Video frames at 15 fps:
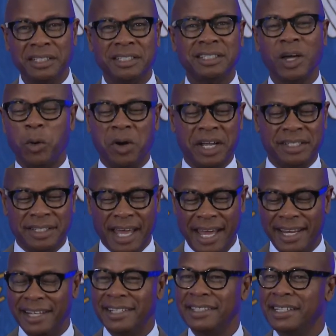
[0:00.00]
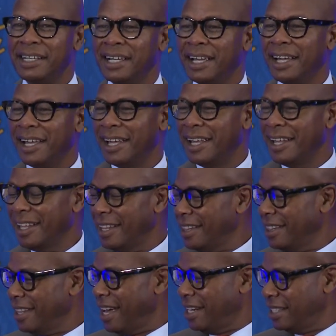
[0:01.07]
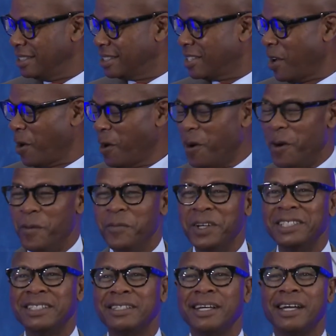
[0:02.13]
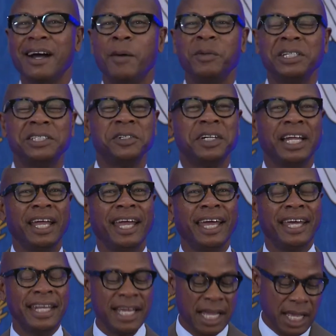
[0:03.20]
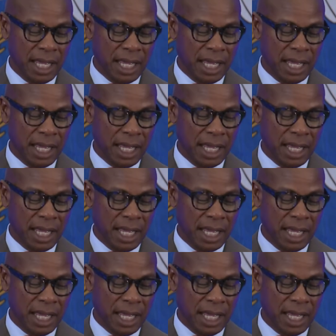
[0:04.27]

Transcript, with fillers: So excited that his term is coming to an end